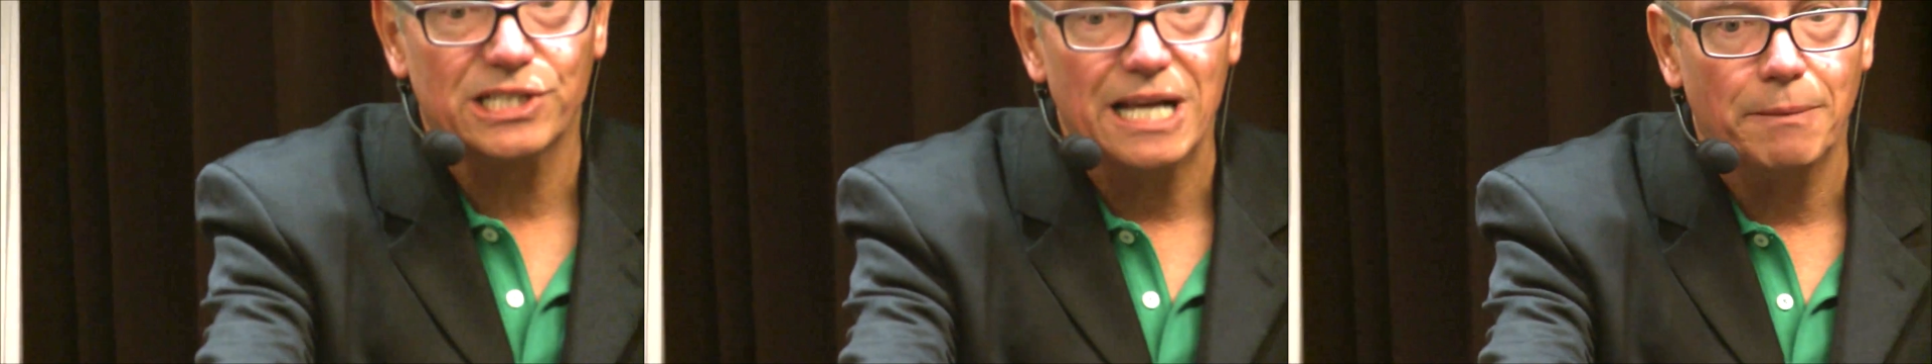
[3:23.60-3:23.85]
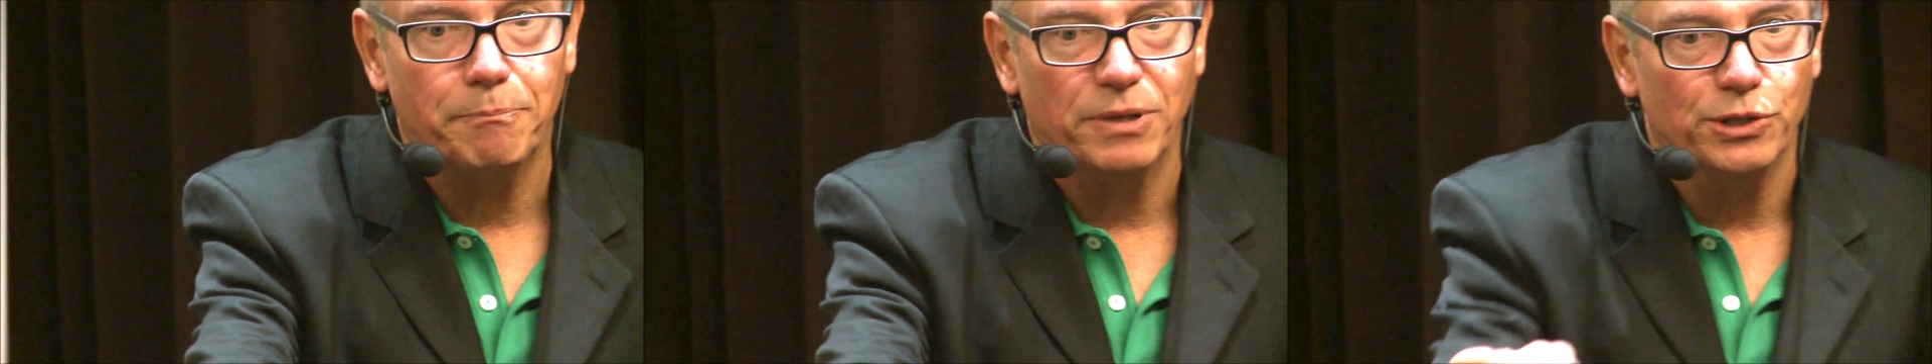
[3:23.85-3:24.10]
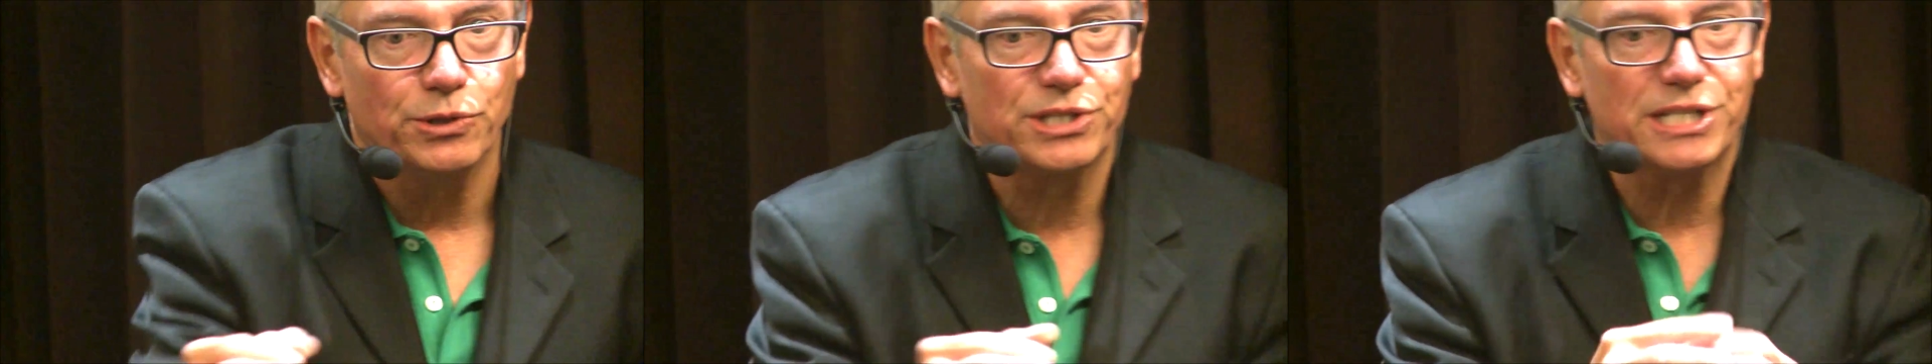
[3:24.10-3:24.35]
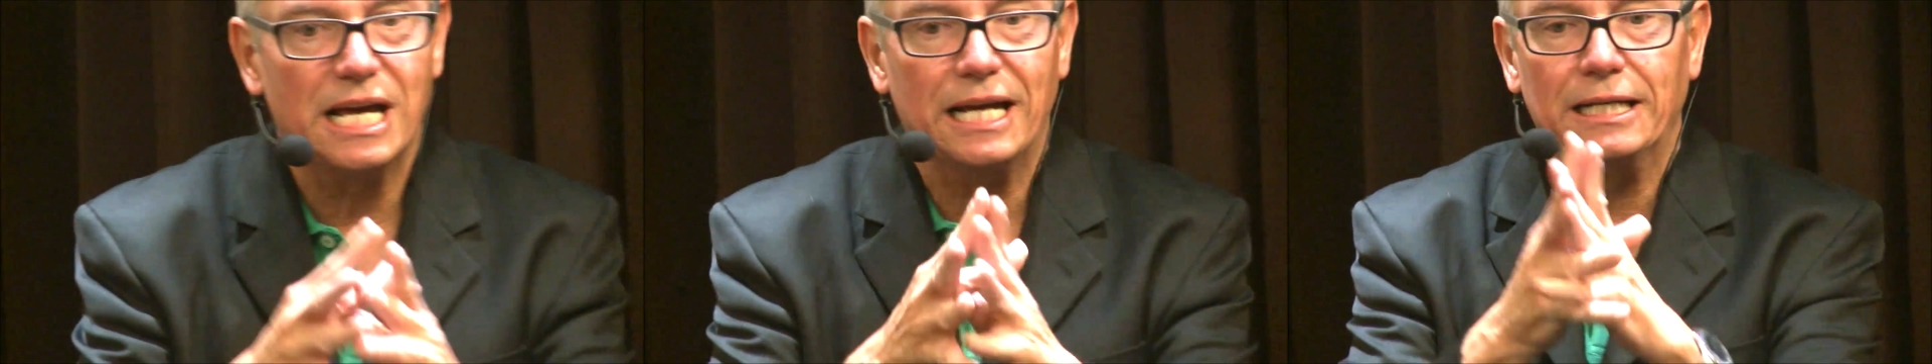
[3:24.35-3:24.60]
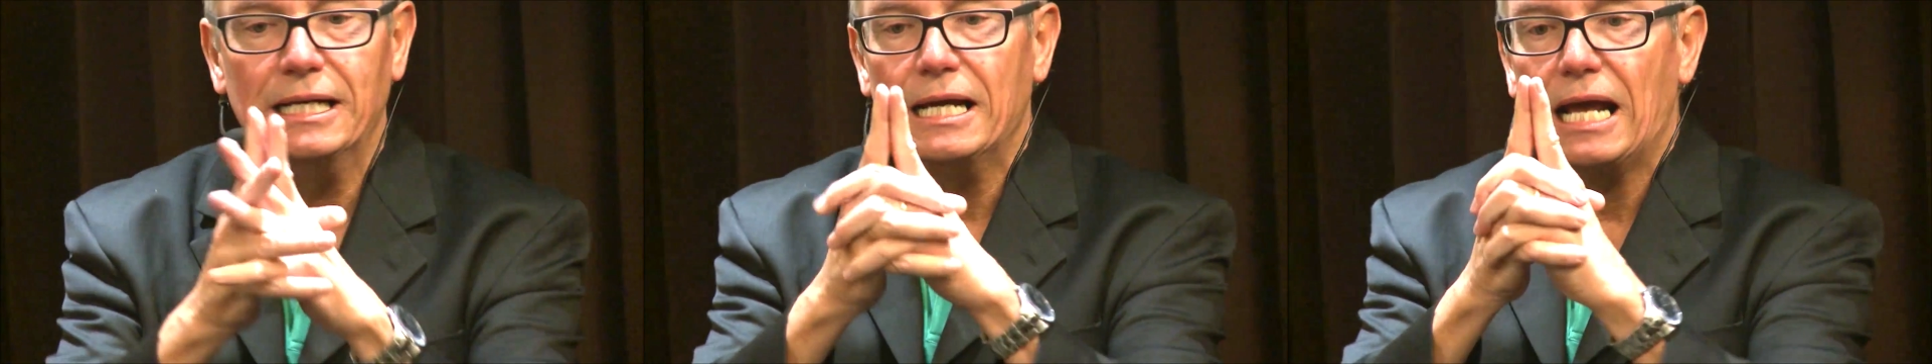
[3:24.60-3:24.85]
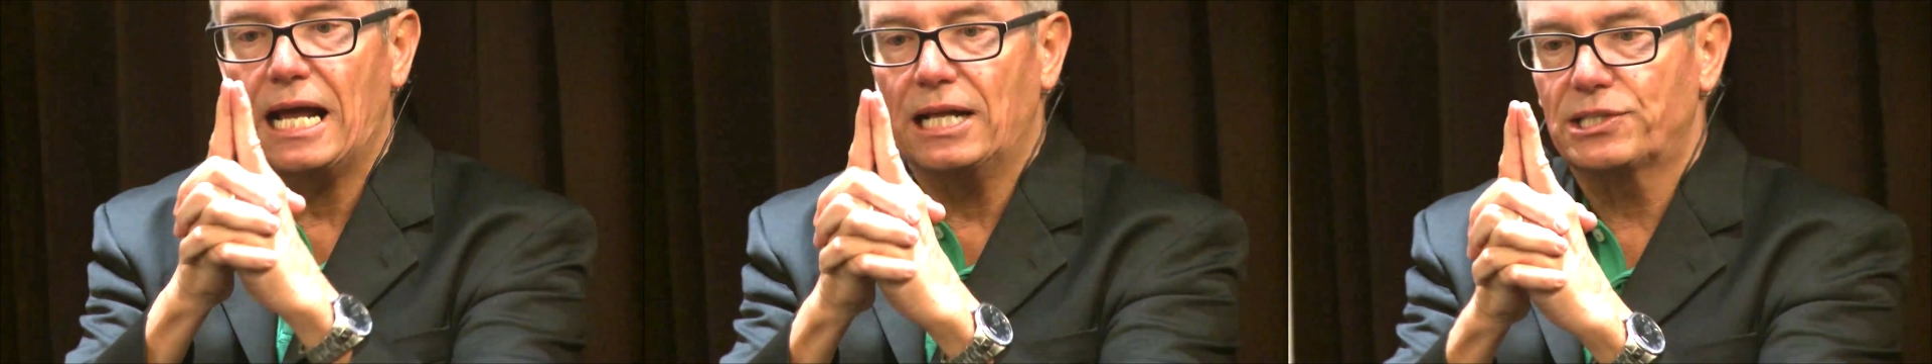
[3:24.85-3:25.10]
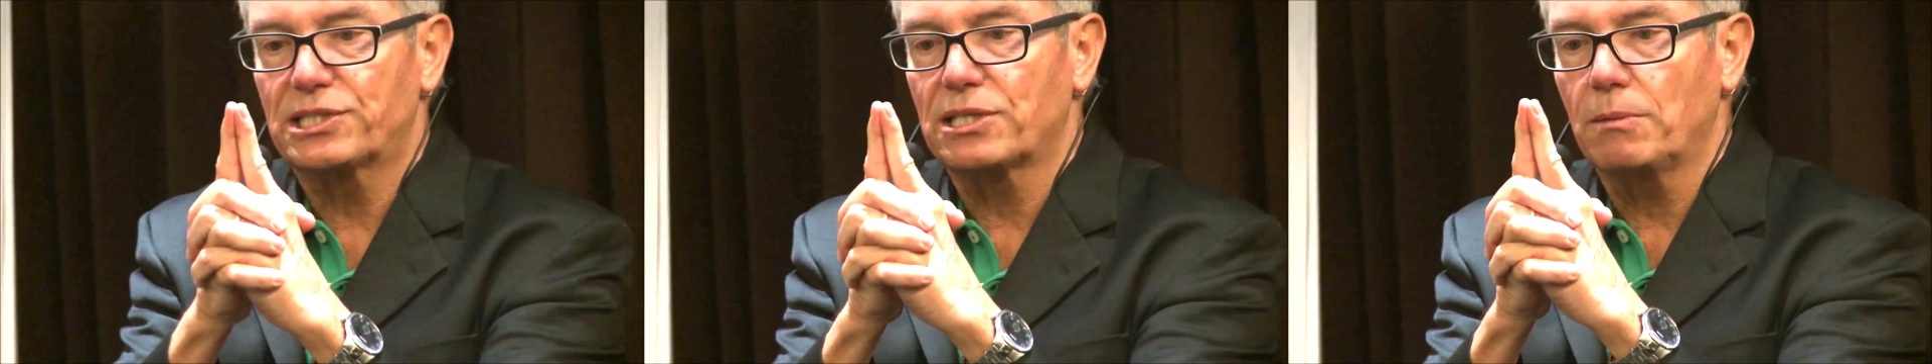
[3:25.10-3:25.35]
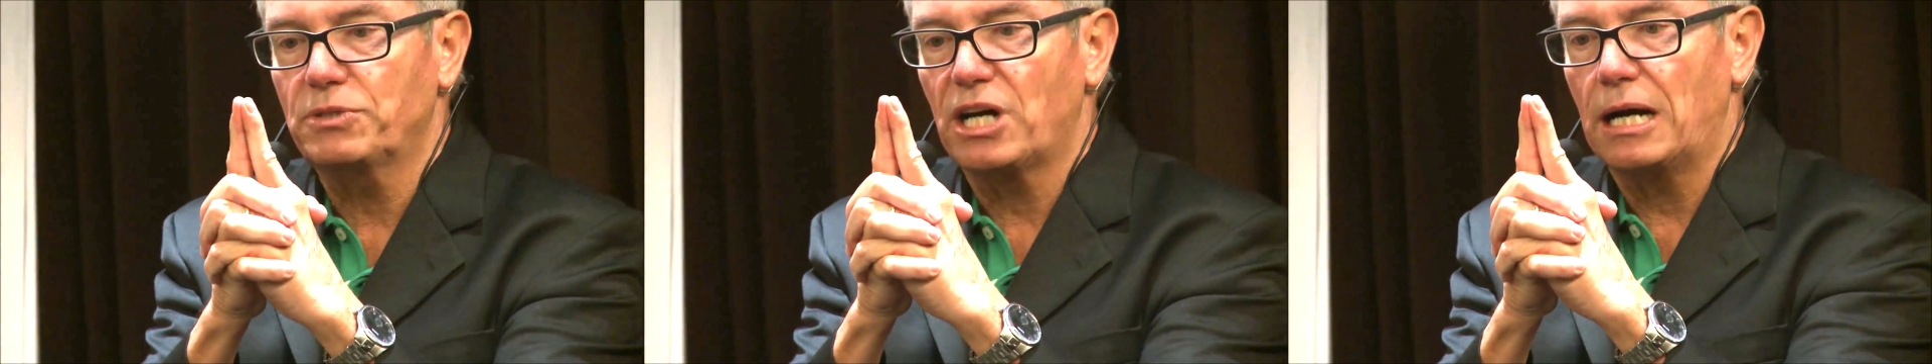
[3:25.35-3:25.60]
step and you say, and
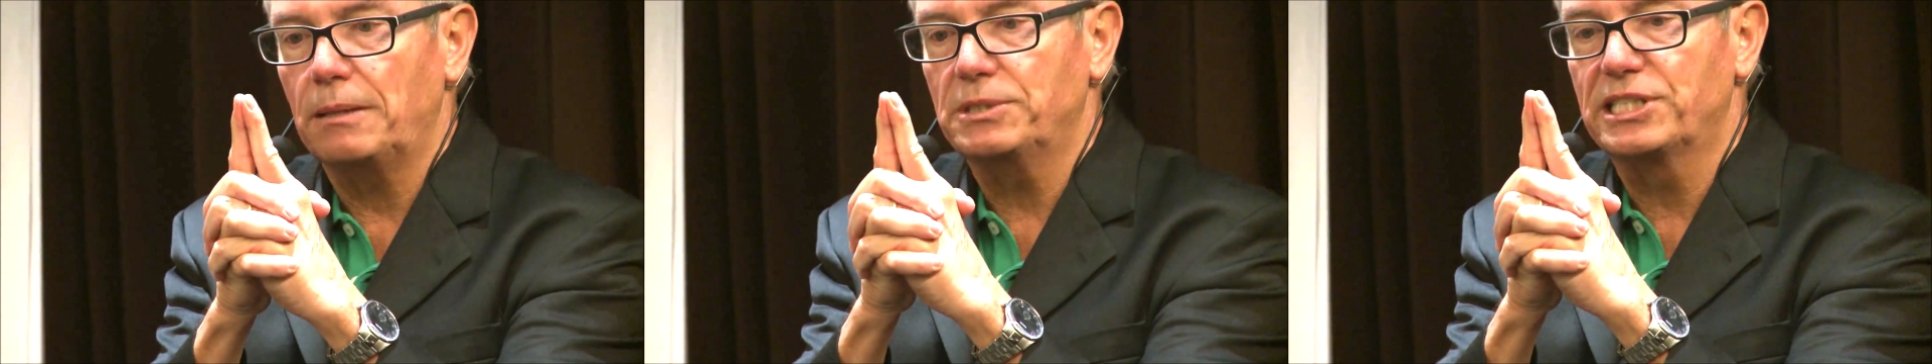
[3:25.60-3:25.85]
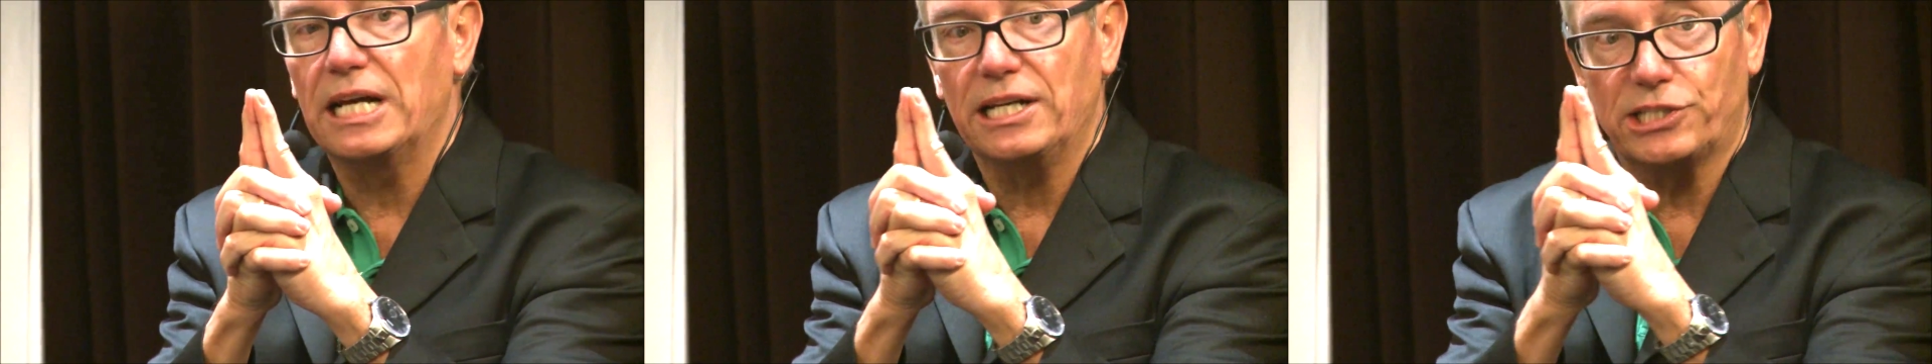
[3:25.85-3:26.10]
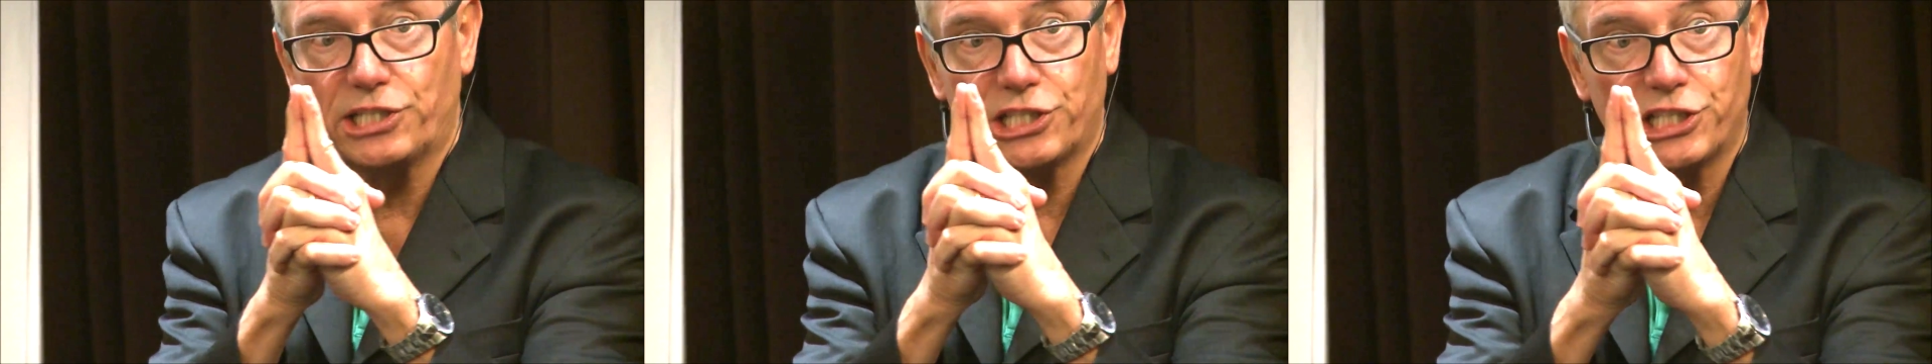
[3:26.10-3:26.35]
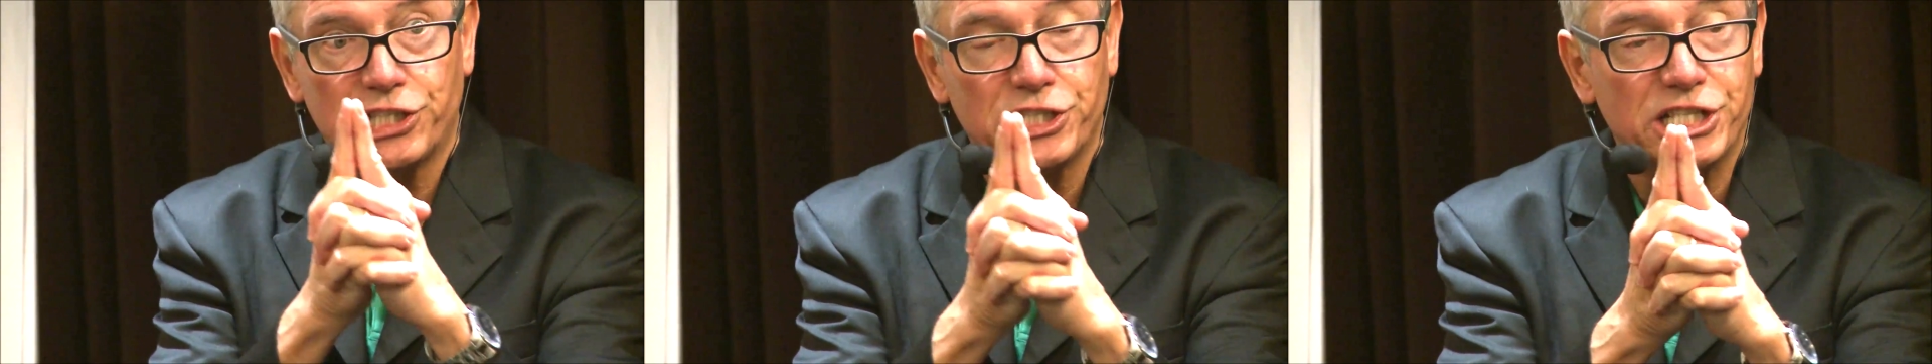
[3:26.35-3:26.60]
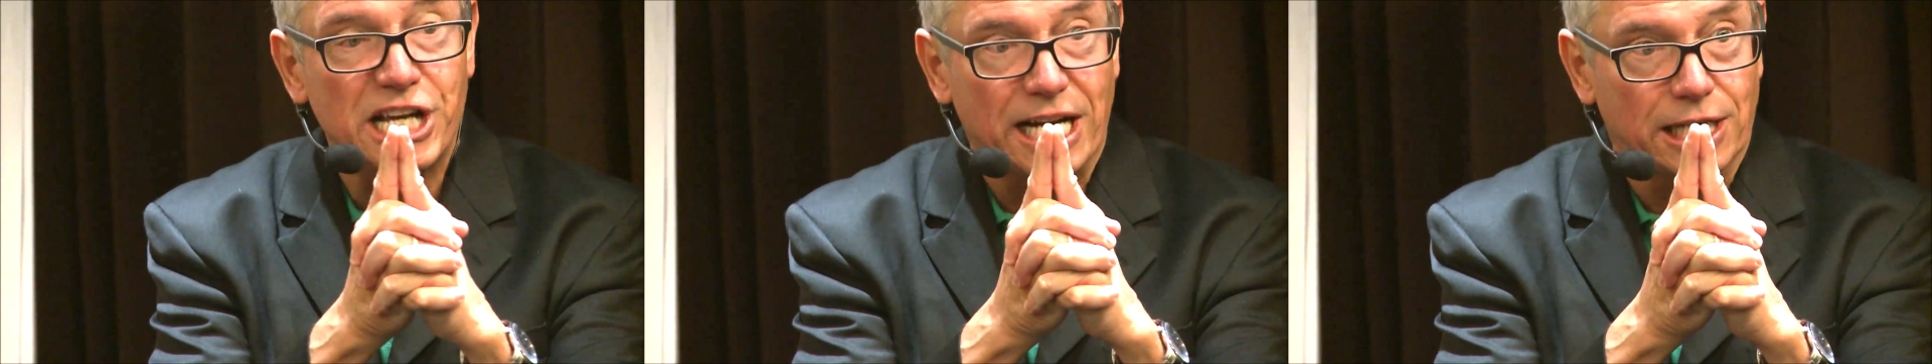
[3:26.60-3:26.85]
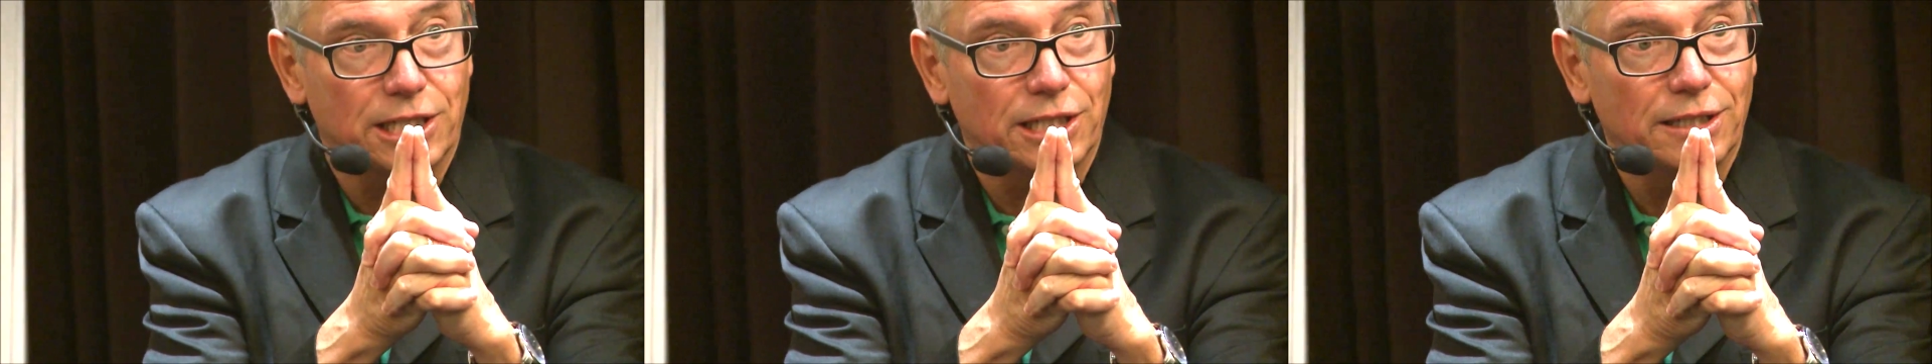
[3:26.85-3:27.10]
sometimes they stick,